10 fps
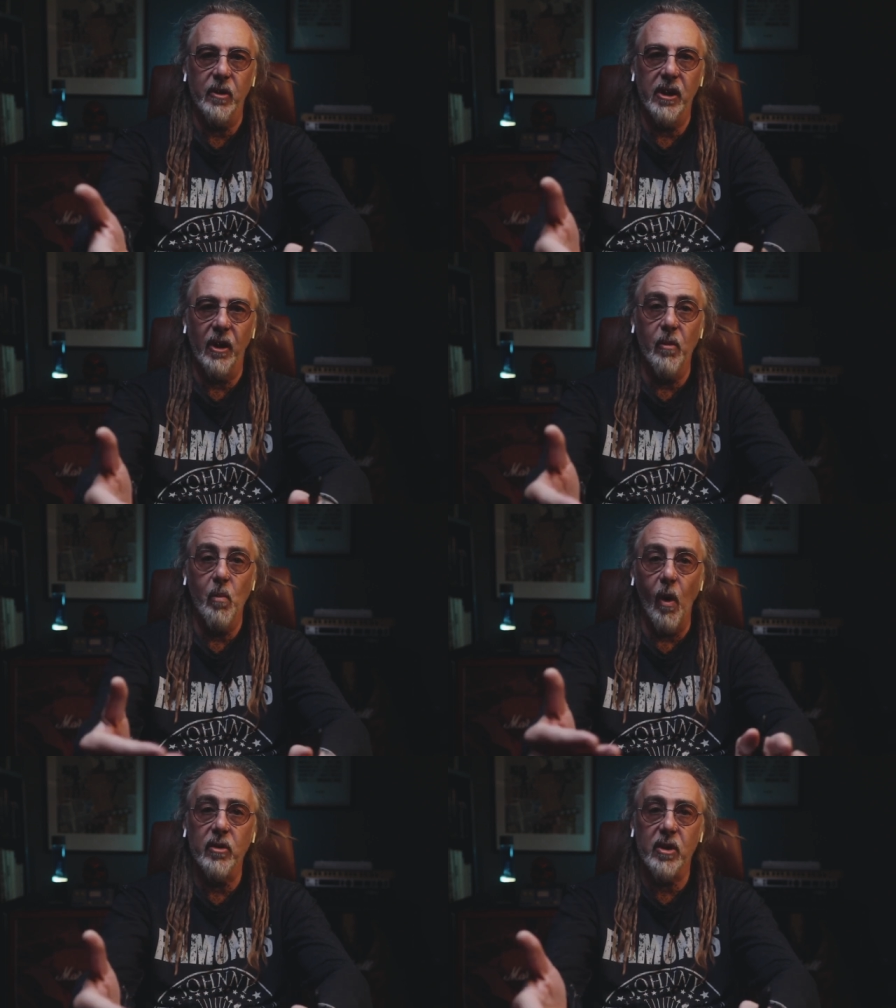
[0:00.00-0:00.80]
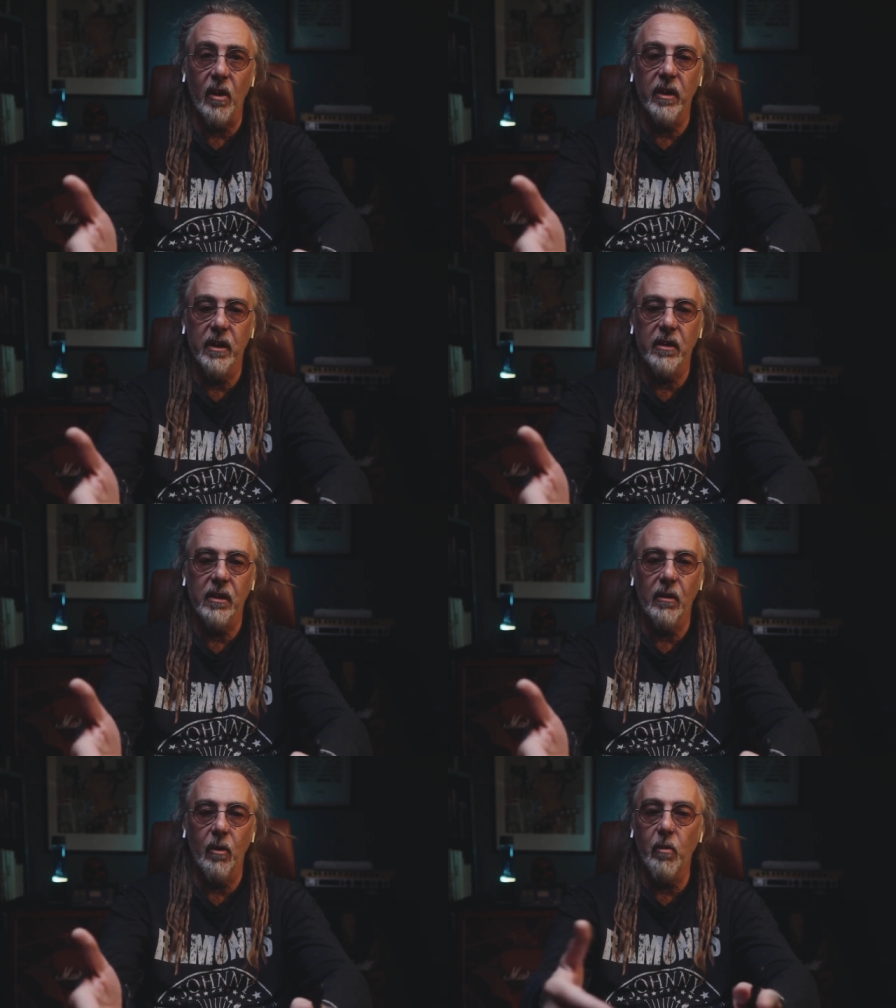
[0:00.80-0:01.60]
to tell them what
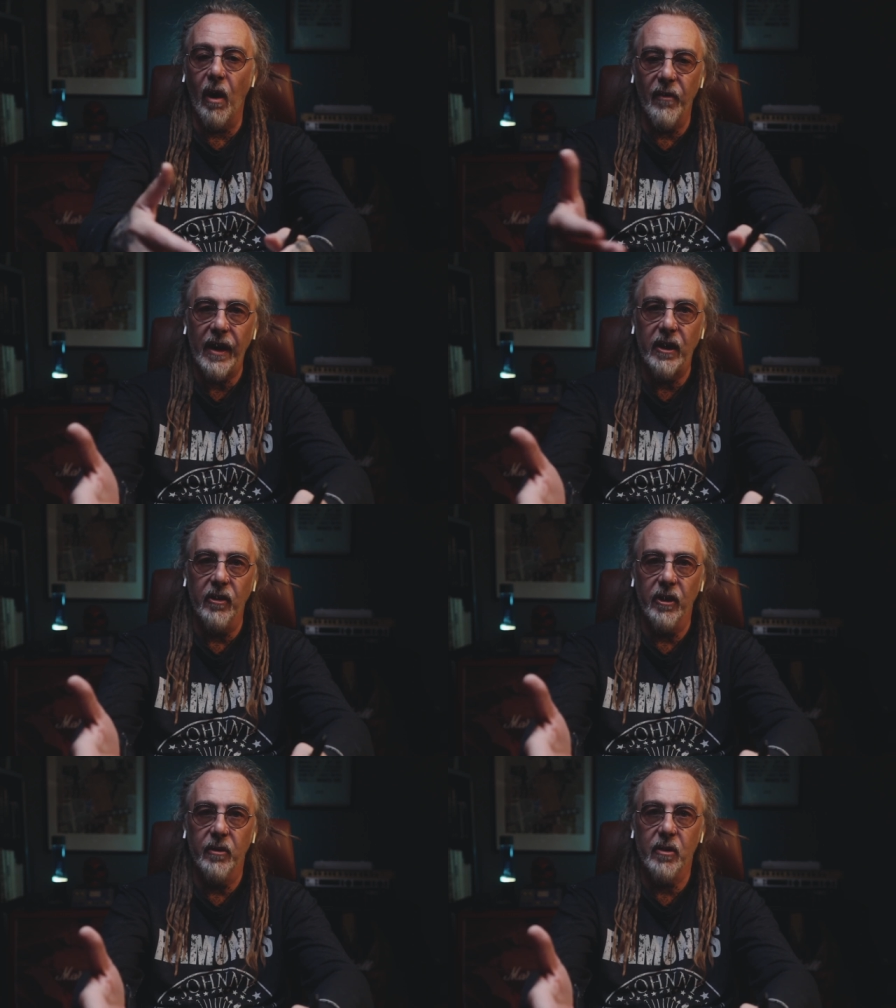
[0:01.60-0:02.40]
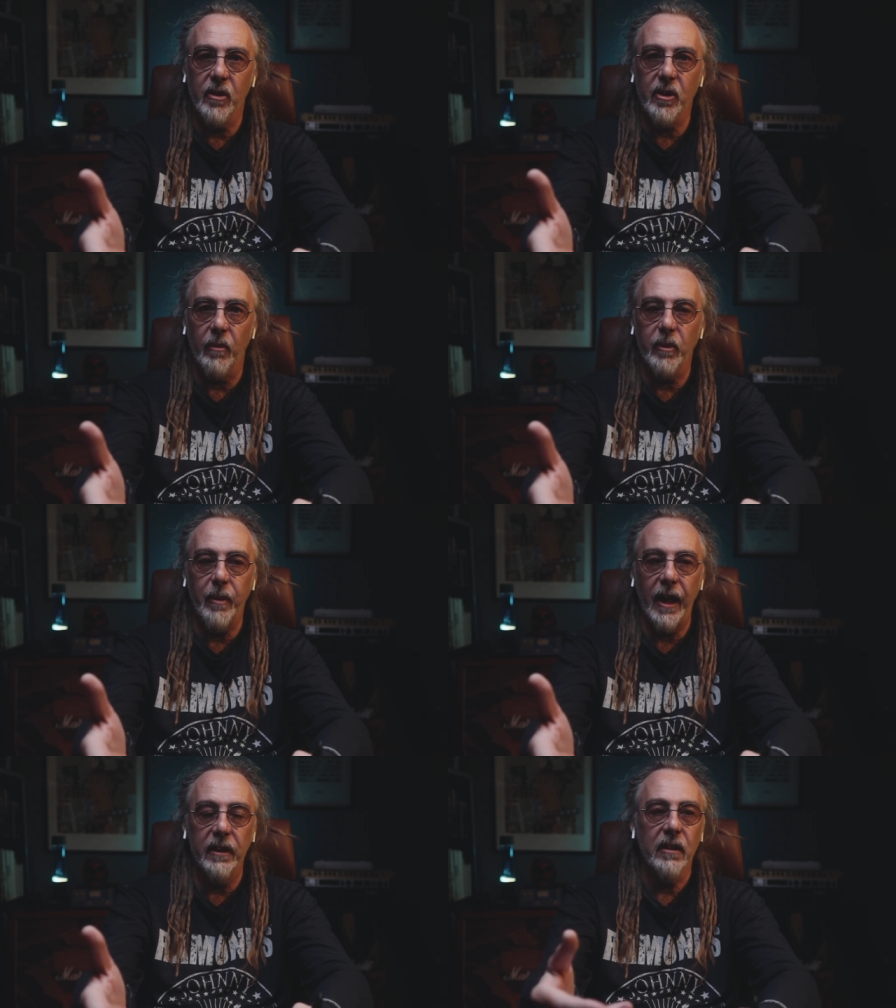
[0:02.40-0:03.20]
science or what they can do to stop the
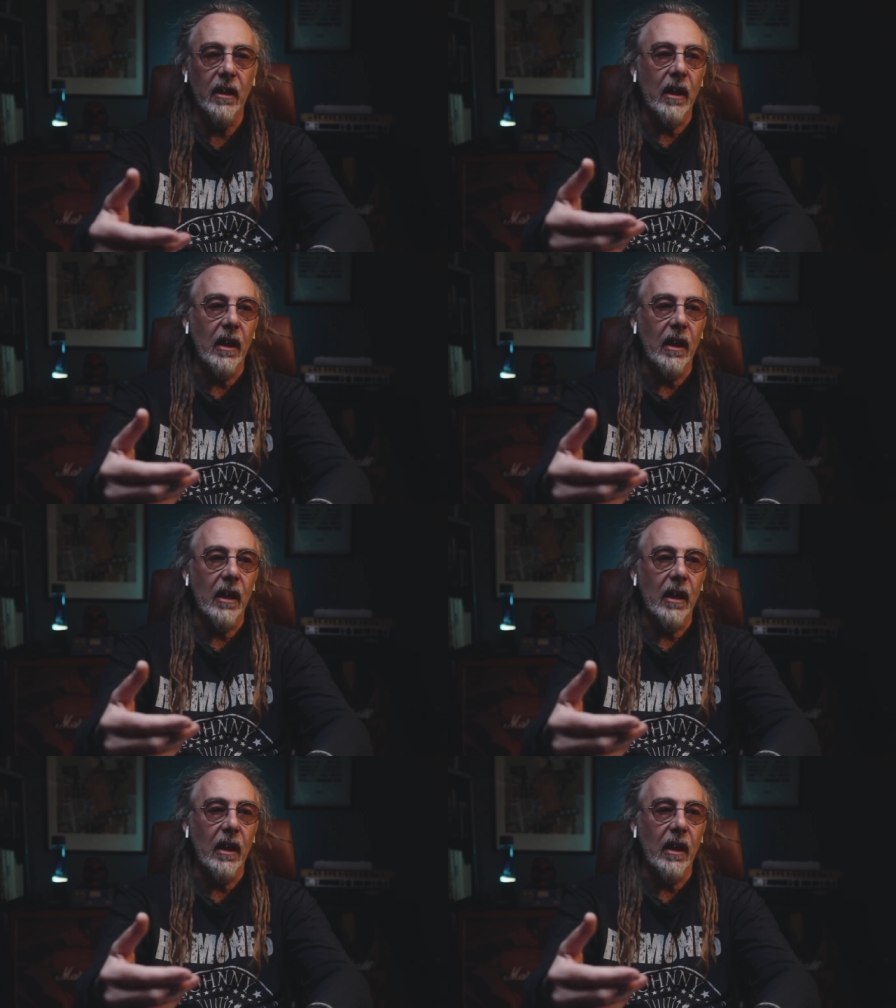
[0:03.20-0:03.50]
ban.